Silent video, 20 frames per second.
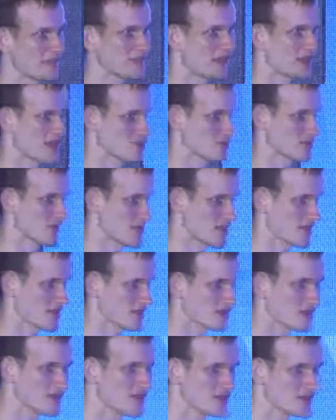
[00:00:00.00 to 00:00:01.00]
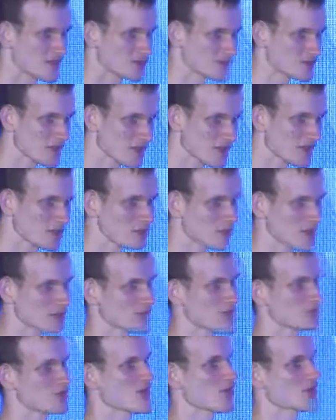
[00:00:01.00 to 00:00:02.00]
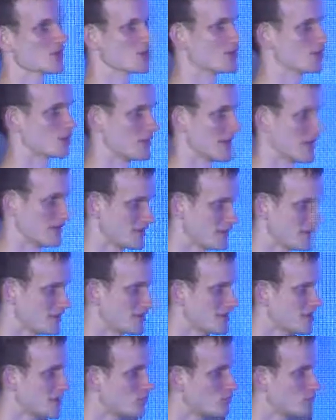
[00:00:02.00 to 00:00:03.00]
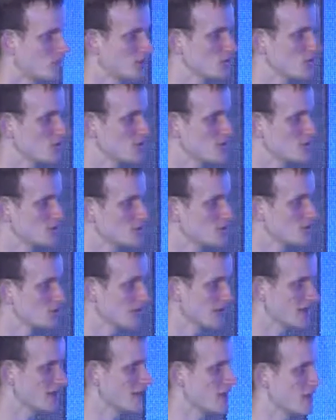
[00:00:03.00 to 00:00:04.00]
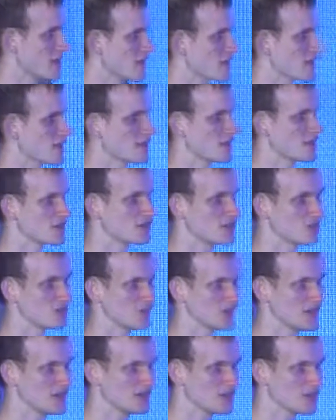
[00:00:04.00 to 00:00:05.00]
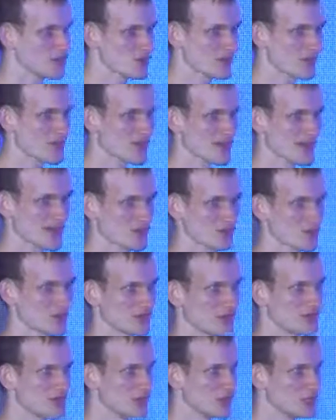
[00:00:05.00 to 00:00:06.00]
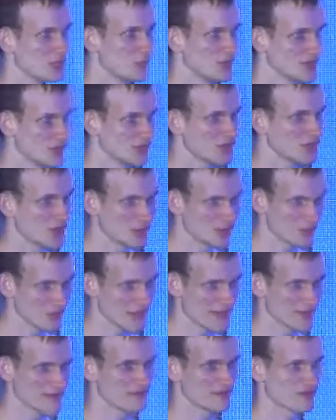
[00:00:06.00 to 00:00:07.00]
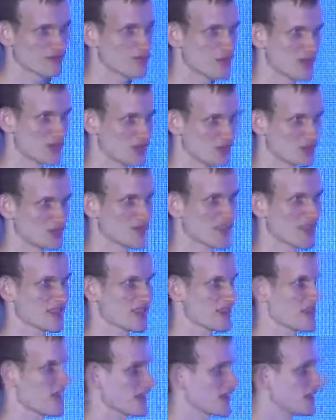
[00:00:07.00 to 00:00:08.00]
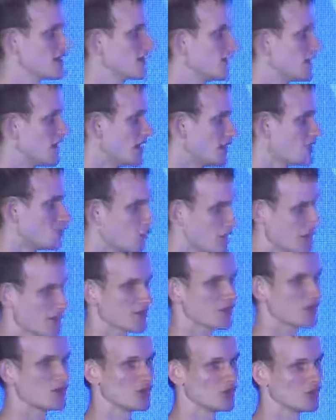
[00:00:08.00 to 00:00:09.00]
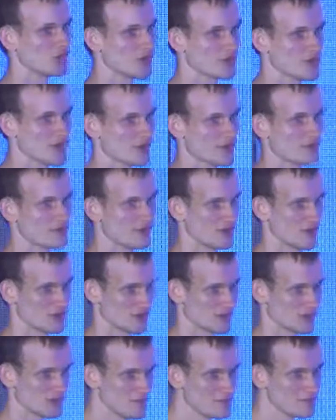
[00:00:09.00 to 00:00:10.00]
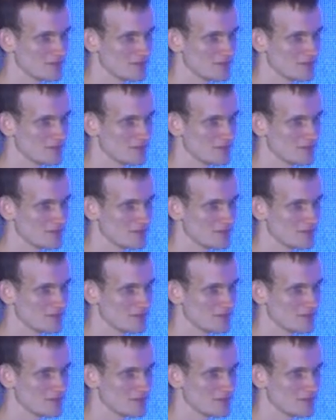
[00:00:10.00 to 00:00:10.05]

address. So let's say you want to register a domain. What you would do is, in the transaction, you would encode some information that says, I want to call the register function,